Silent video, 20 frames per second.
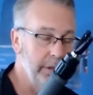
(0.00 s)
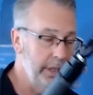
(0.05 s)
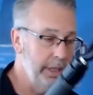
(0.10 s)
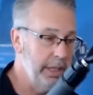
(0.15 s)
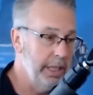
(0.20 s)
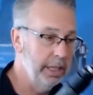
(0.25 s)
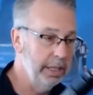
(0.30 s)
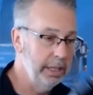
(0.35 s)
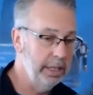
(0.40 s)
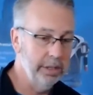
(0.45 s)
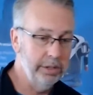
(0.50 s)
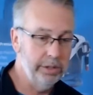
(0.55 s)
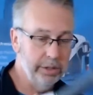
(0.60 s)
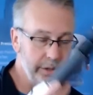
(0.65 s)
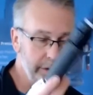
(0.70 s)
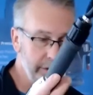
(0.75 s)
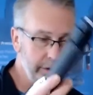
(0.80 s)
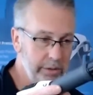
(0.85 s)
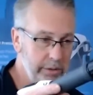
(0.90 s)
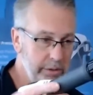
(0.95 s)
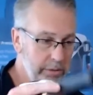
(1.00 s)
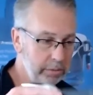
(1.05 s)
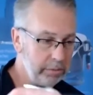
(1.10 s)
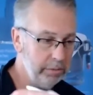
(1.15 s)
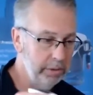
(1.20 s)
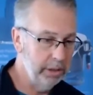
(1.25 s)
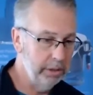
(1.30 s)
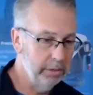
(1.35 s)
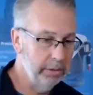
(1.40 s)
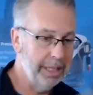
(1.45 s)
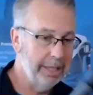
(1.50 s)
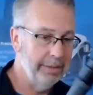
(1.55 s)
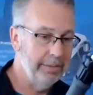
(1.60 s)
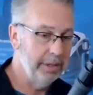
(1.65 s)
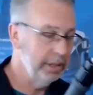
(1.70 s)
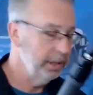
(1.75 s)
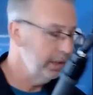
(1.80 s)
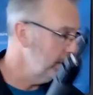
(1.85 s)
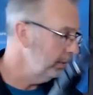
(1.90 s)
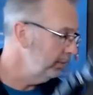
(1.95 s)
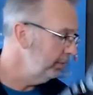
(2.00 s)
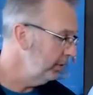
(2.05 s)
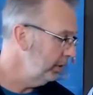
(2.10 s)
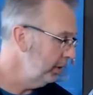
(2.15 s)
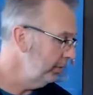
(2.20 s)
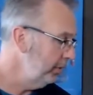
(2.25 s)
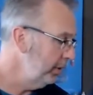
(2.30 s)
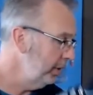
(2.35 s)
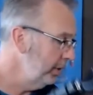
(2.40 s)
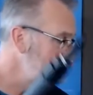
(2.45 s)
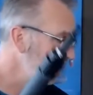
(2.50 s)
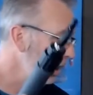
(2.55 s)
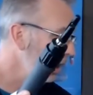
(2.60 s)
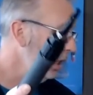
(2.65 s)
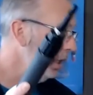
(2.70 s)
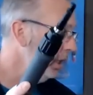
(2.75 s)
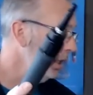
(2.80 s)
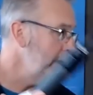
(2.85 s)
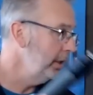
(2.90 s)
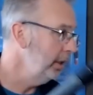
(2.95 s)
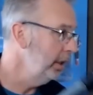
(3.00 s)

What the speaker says: in addition to, you know, having the comfort of this guy